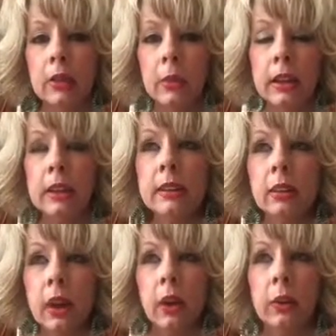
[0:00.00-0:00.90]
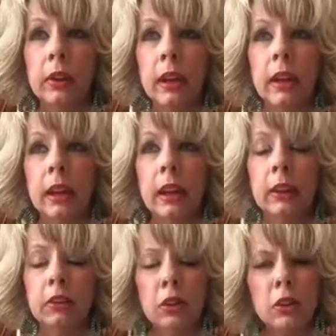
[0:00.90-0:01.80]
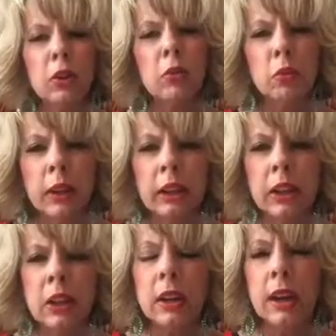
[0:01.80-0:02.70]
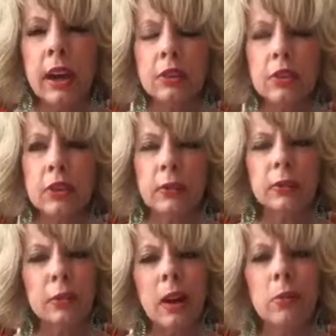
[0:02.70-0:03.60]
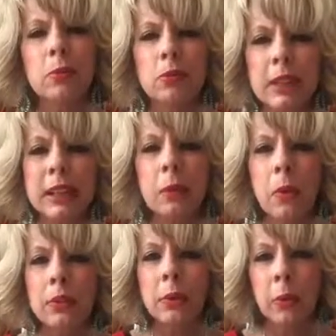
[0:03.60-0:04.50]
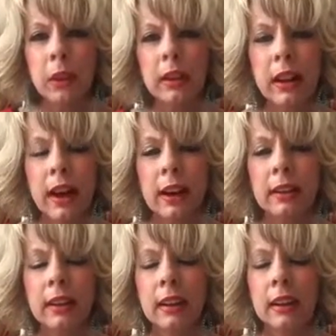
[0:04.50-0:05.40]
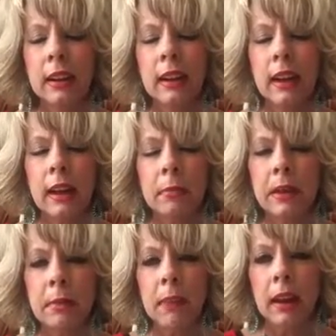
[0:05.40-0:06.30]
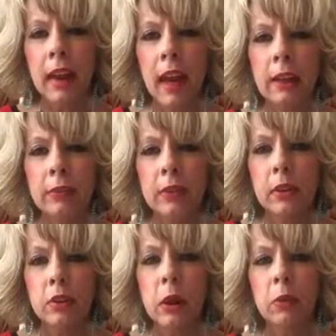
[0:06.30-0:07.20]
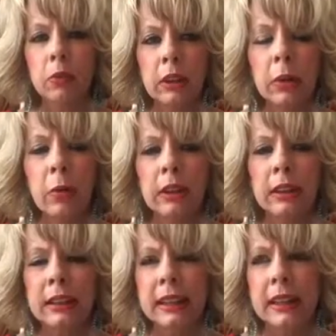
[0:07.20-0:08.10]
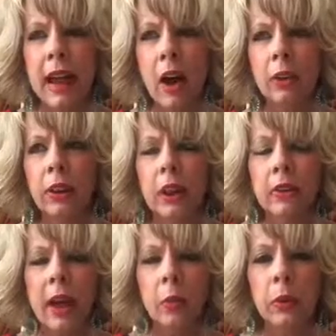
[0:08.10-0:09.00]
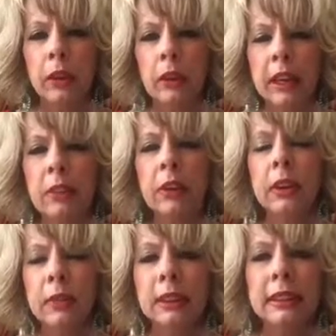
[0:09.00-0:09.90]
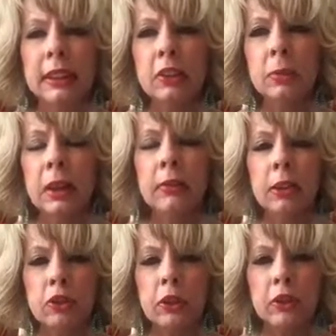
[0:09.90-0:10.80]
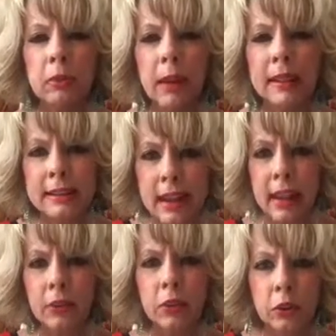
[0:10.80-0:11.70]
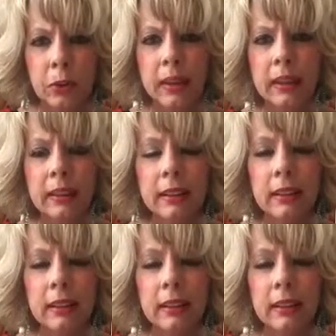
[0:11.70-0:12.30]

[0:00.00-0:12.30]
We need to know that, you need to ask yourself, do I really want the will of God in my life? And do I really want to lead out that will, even if it leads me eventually to my death doing it?